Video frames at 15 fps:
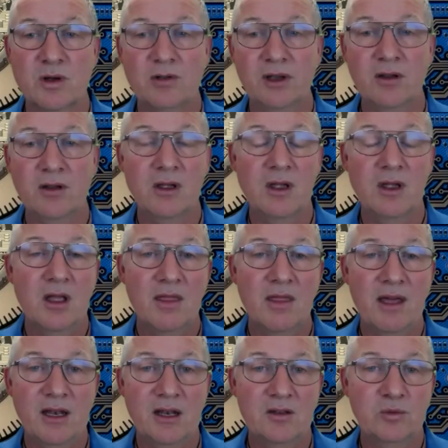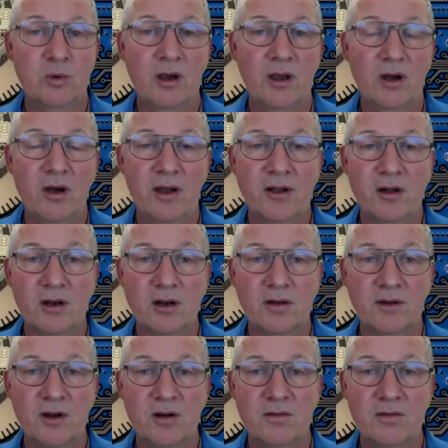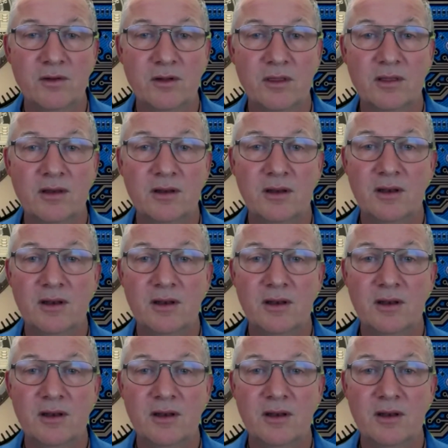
So that is why I got involved with